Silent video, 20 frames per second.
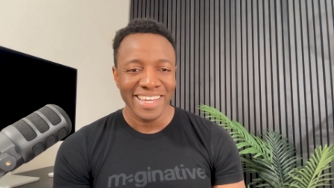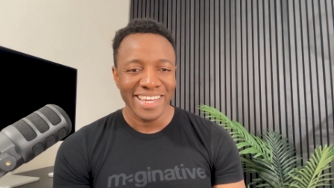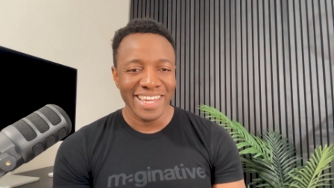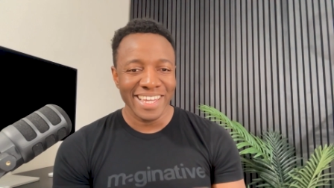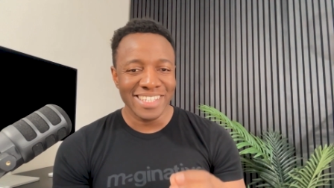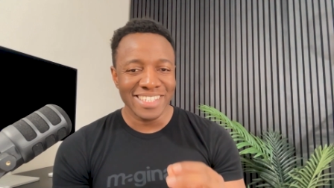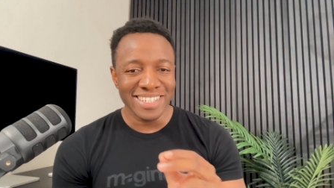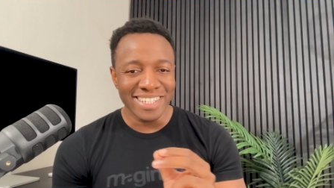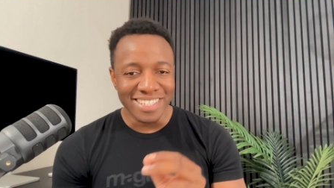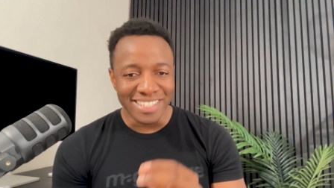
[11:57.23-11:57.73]

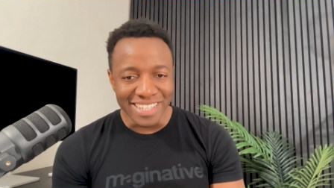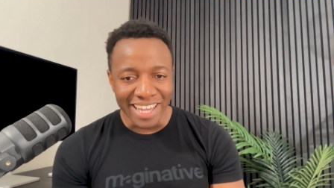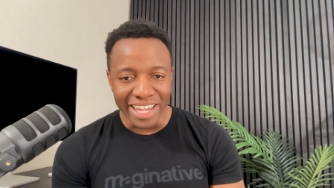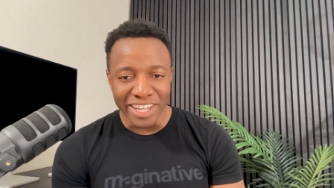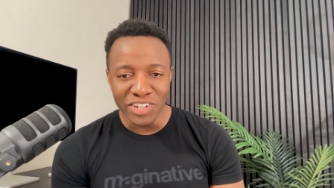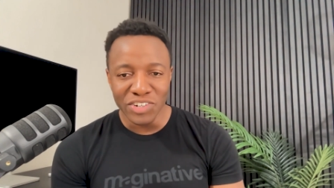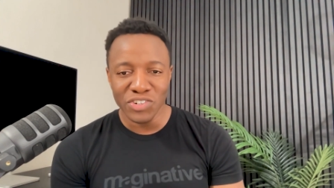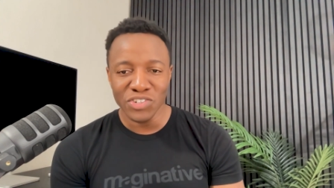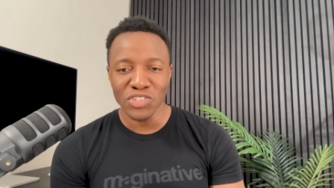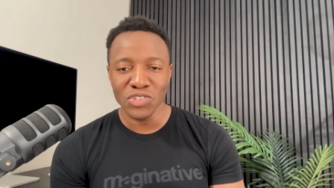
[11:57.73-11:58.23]
it's
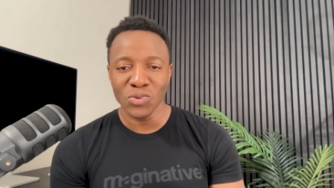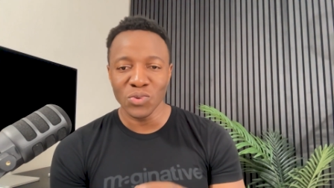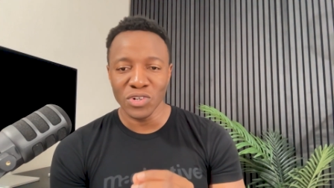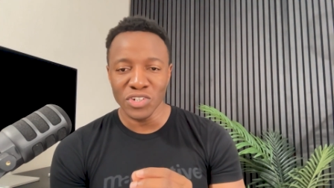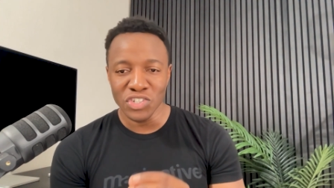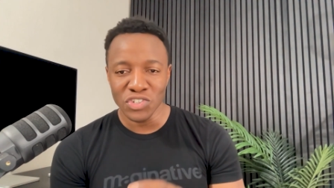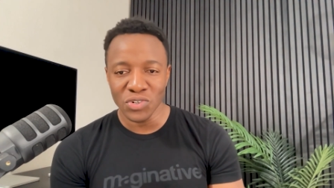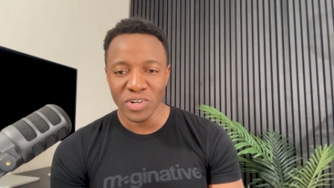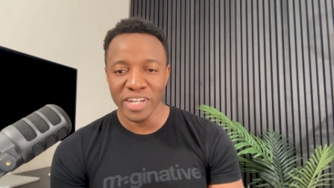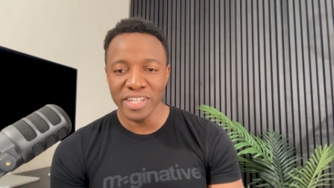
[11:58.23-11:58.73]
designers who are
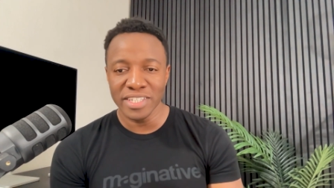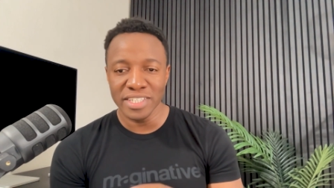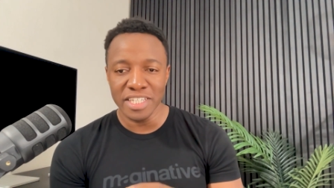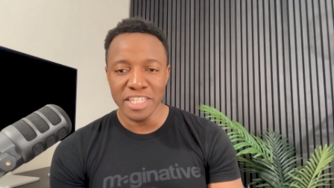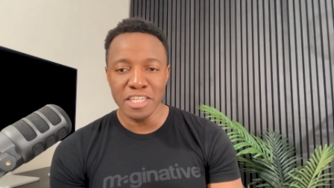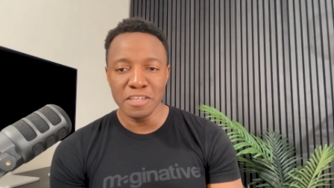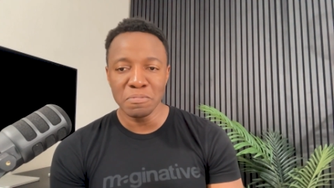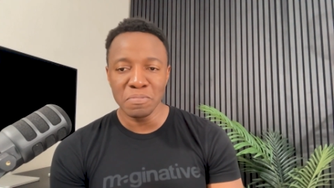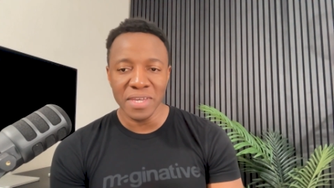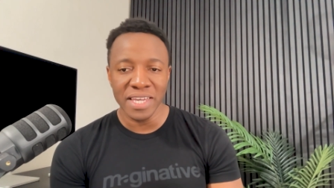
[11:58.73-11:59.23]
trying to
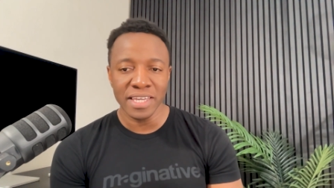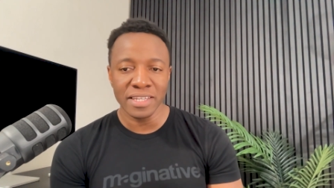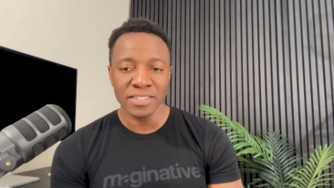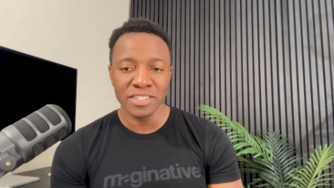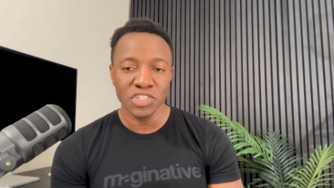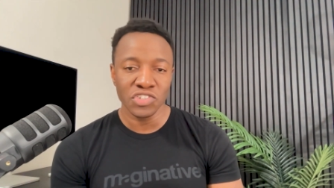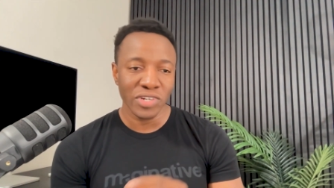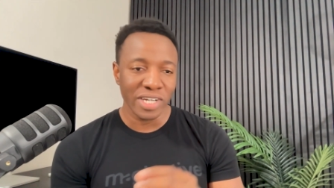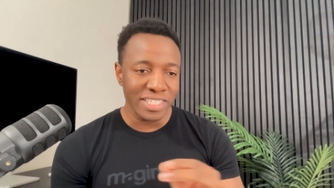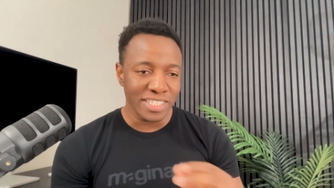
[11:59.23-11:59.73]
keep pace,
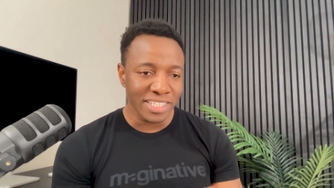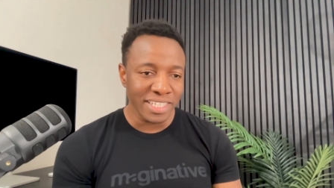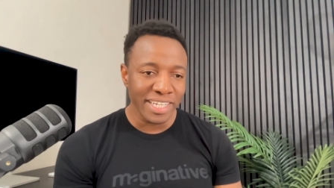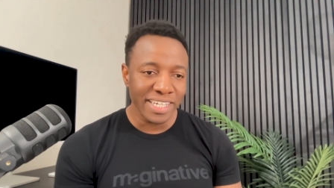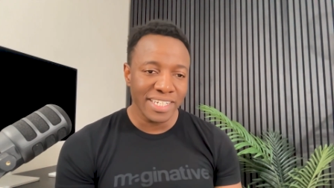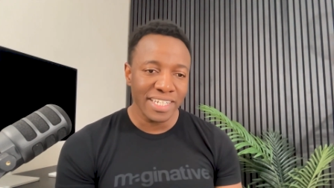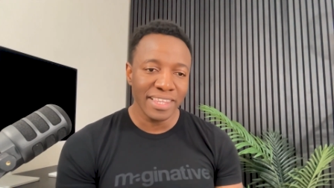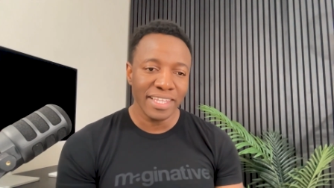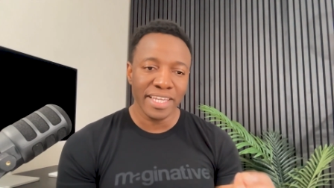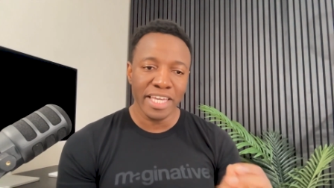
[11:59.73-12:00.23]

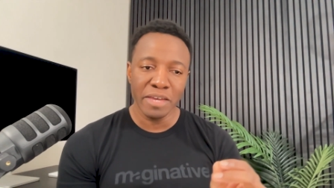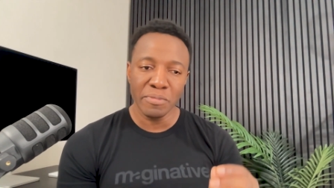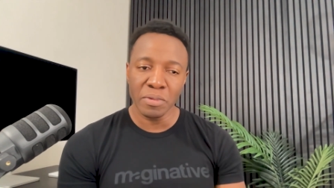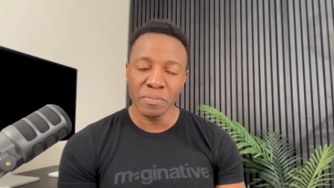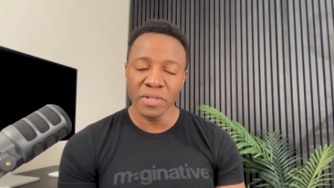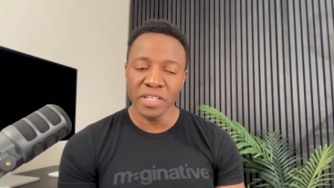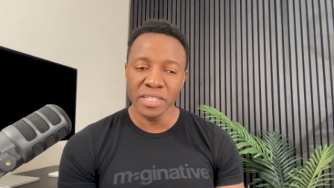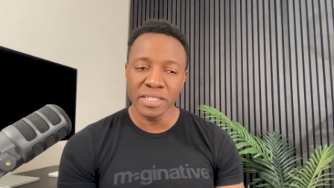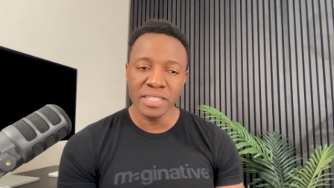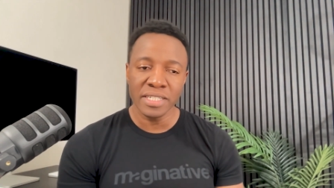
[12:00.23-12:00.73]
translating the
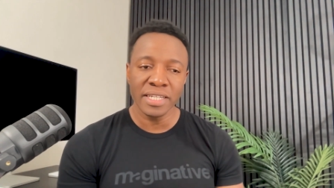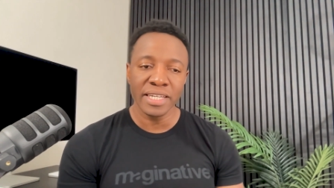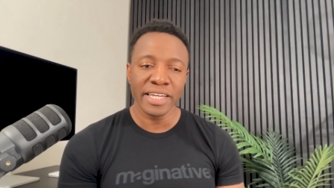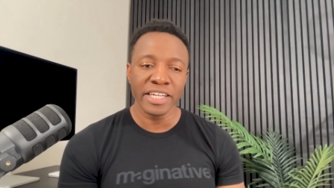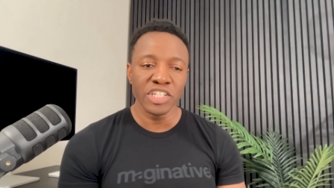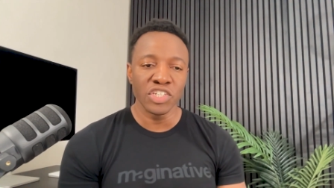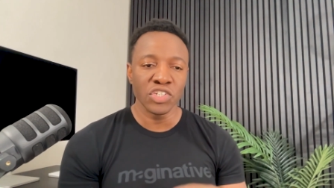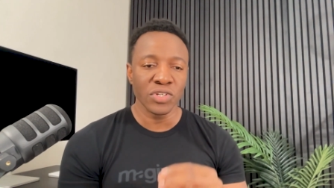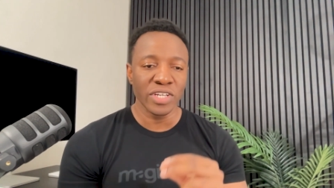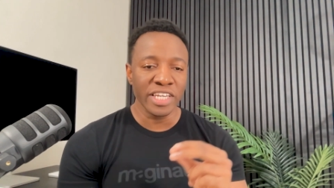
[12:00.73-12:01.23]
capability
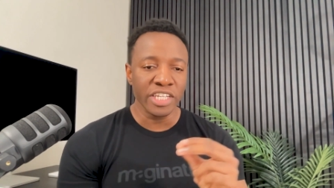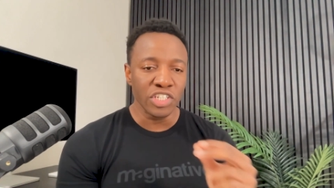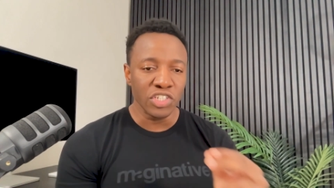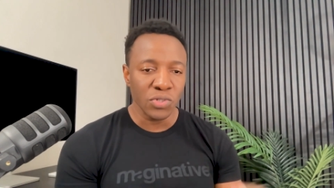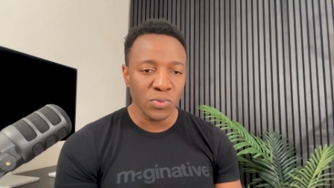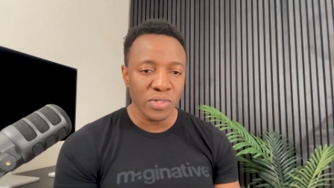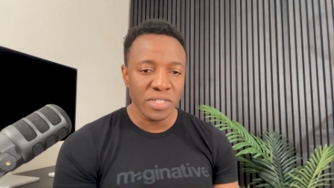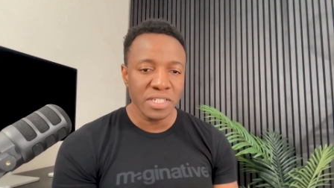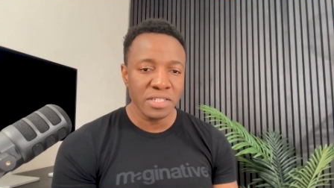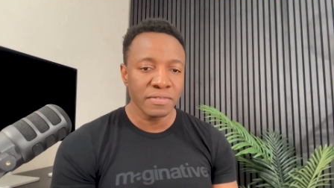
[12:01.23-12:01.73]
into
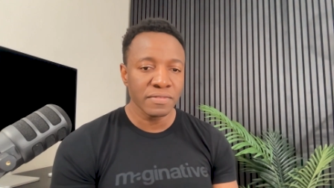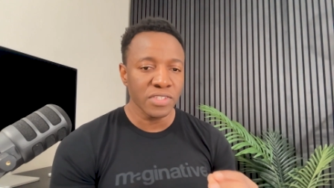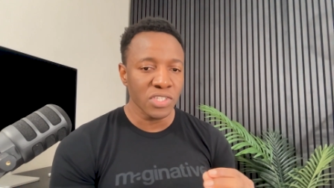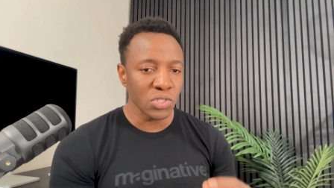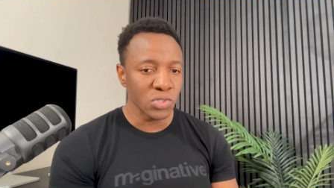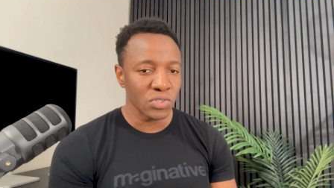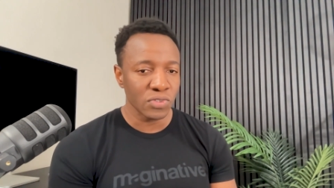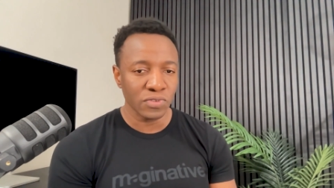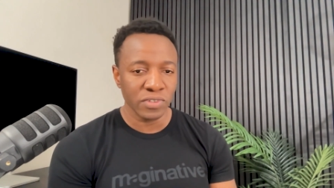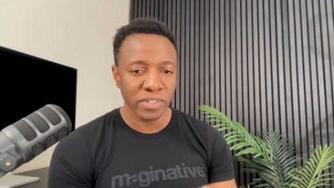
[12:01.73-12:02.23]
intuitive, useful